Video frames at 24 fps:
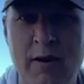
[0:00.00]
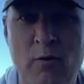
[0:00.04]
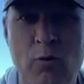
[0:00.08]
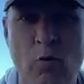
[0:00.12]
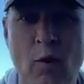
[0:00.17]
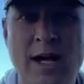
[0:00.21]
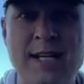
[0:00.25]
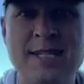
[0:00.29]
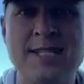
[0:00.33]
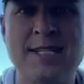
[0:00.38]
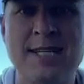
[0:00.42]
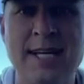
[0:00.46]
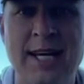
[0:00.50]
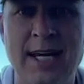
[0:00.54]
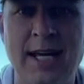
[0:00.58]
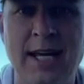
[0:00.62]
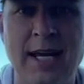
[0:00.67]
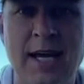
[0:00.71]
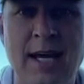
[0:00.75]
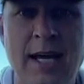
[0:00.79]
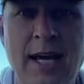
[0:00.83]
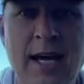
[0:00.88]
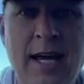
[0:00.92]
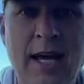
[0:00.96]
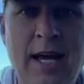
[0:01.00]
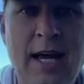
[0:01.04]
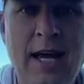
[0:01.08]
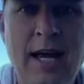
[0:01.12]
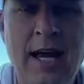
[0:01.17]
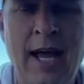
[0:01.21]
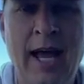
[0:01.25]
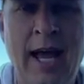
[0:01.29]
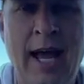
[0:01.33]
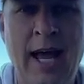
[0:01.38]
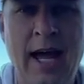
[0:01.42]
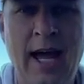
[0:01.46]
rustic,
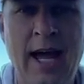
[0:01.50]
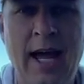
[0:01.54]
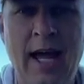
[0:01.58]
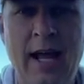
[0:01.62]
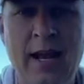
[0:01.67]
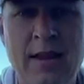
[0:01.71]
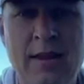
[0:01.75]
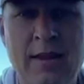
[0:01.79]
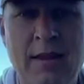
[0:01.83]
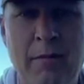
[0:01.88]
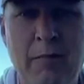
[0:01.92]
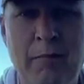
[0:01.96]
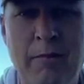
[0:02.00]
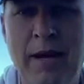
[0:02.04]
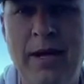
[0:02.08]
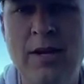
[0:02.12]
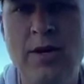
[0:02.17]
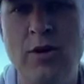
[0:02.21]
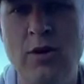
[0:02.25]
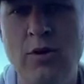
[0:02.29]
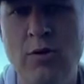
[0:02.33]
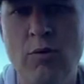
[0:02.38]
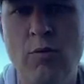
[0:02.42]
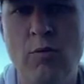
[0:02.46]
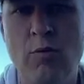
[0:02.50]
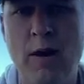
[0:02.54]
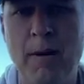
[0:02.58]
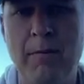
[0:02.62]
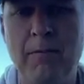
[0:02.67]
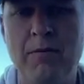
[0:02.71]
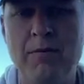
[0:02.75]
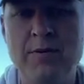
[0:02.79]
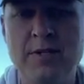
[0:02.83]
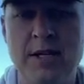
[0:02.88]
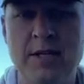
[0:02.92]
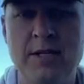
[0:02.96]
and their menu
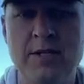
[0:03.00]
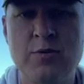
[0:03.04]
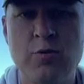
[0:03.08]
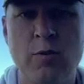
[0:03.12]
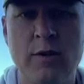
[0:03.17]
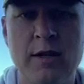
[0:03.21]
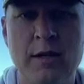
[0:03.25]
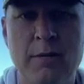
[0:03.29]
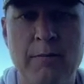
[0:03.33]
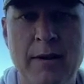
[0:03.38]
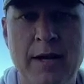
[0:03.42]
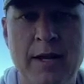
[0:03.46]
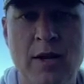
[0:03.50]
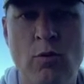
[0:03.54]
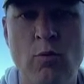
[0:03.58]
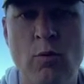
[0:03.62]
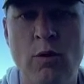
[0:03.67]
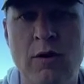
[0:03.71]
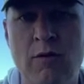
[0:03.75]
represents what the menu would